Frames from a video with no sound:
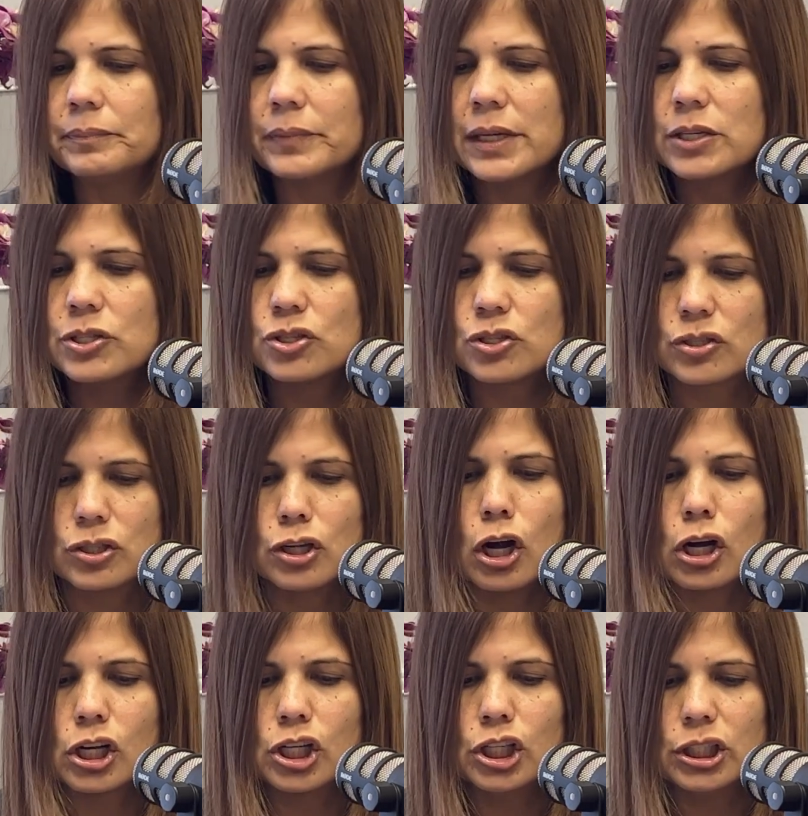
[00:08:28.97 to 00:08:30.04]
It's just
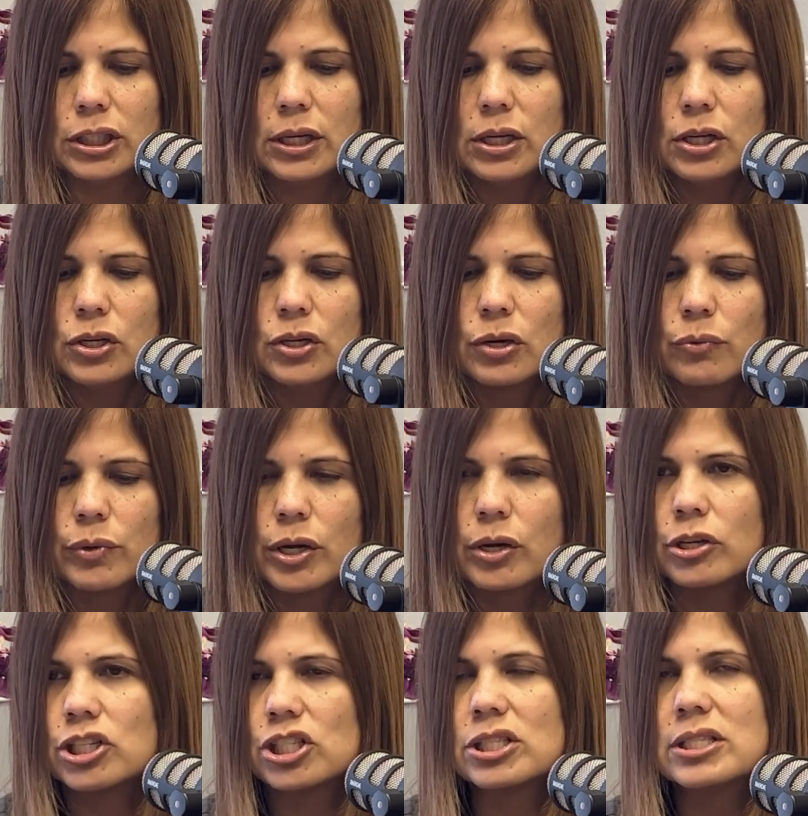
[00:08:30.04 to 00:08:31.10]
not good.
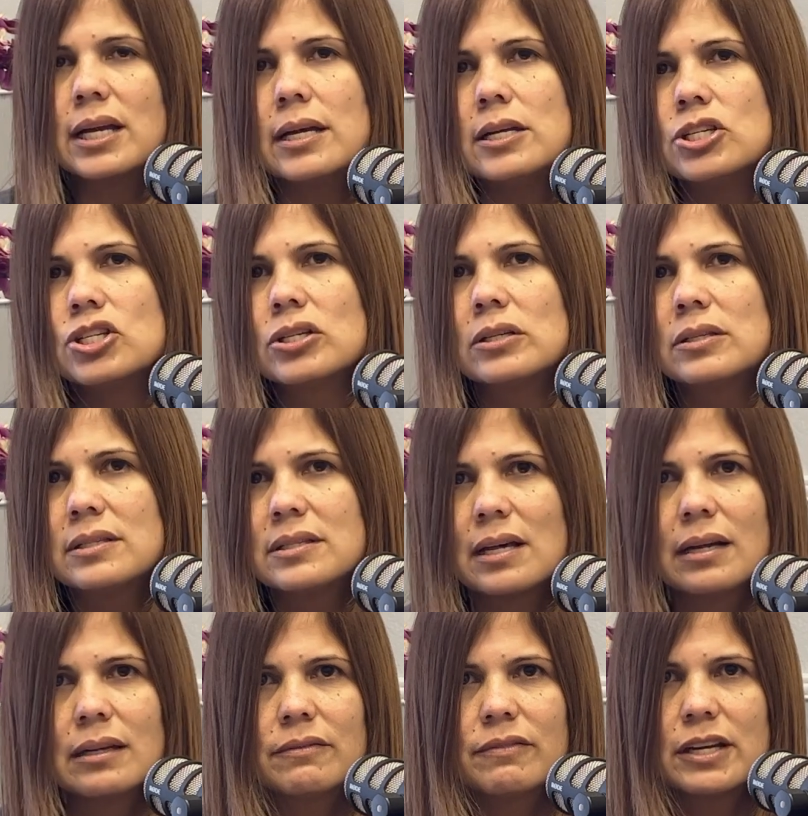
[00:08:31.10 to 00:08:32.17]
Regurgitation,
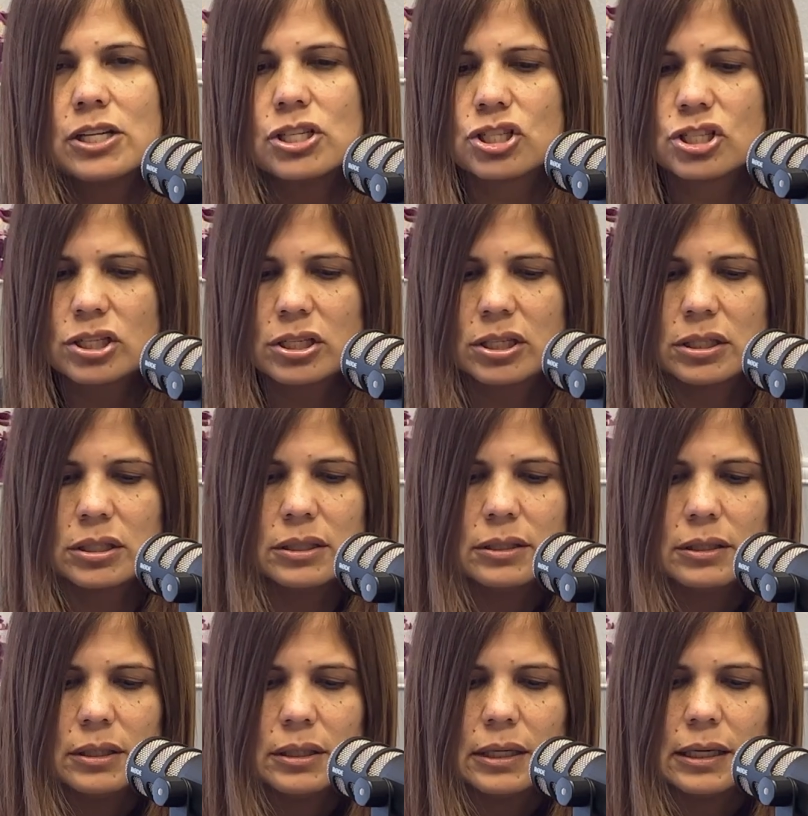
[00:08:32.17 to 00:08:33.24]
salivation,
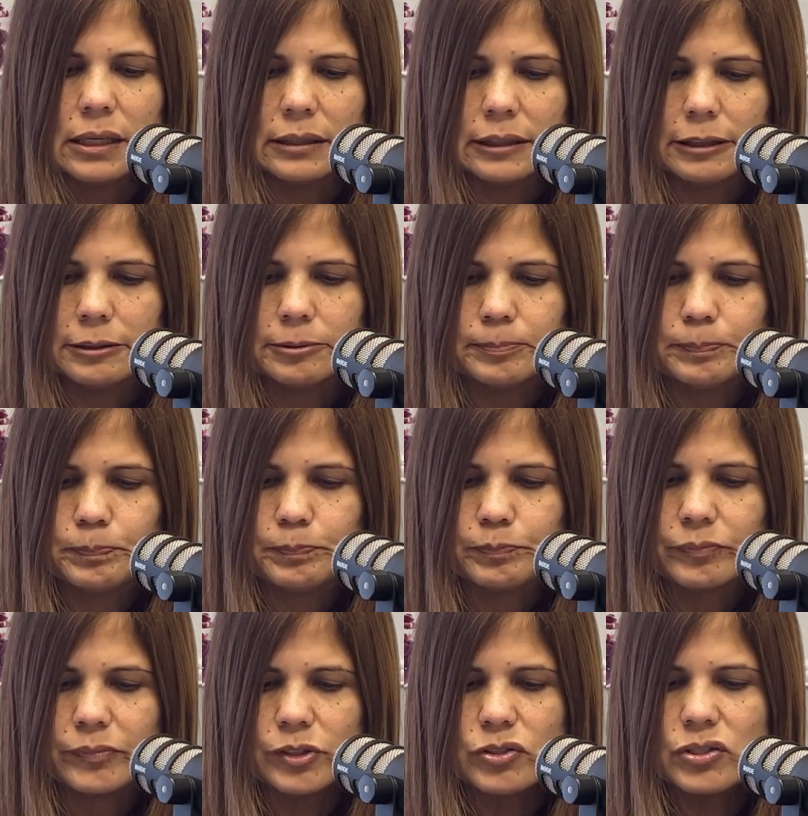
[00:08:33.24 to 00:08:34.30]

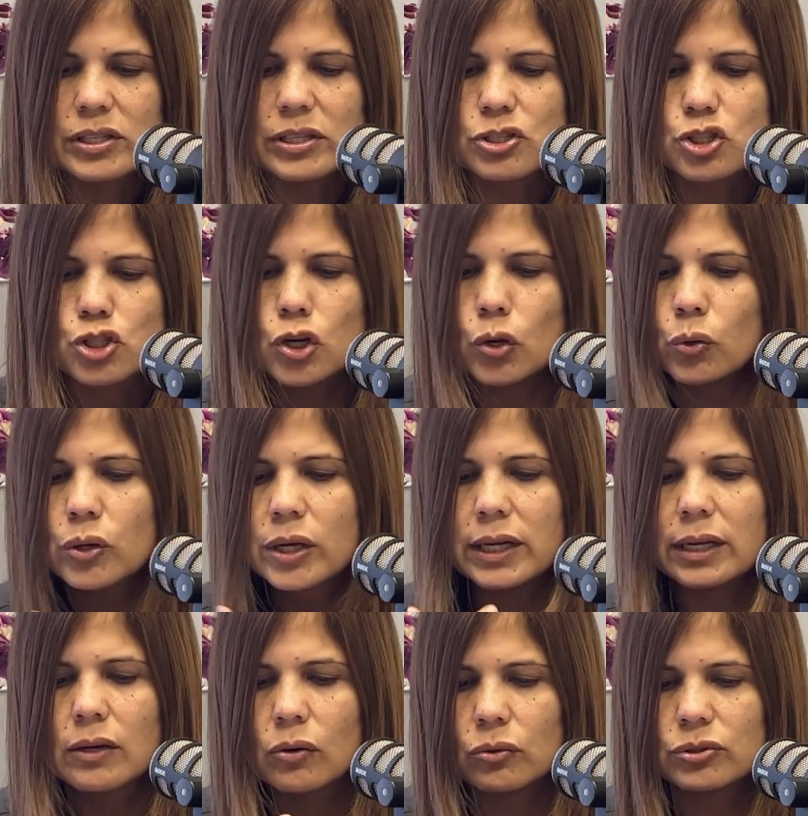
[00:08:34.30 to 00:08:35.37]
just the
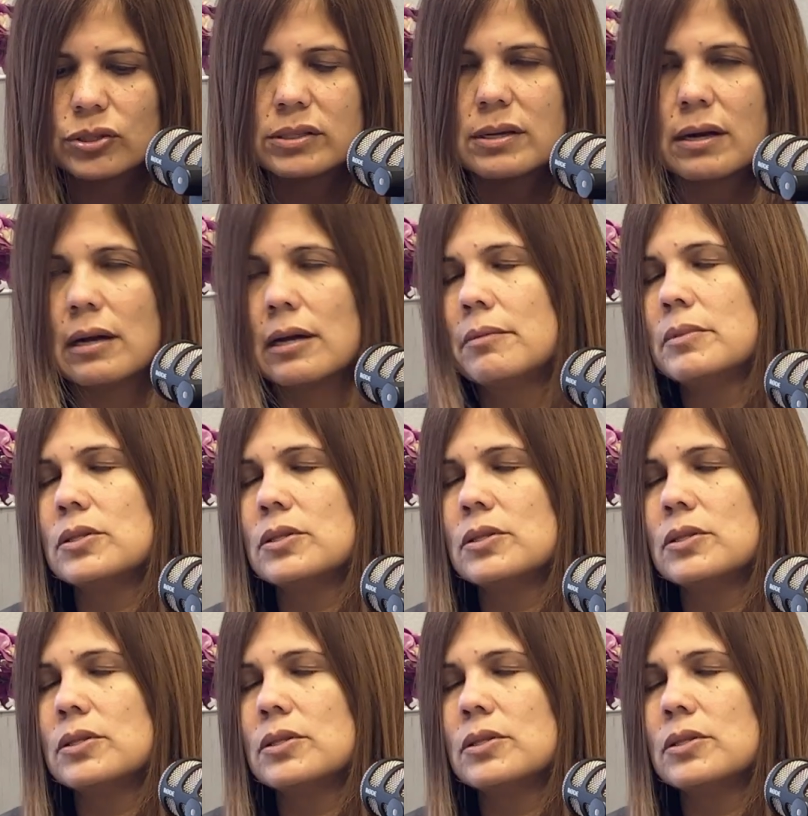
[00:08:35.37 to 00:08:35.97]
choking all the time.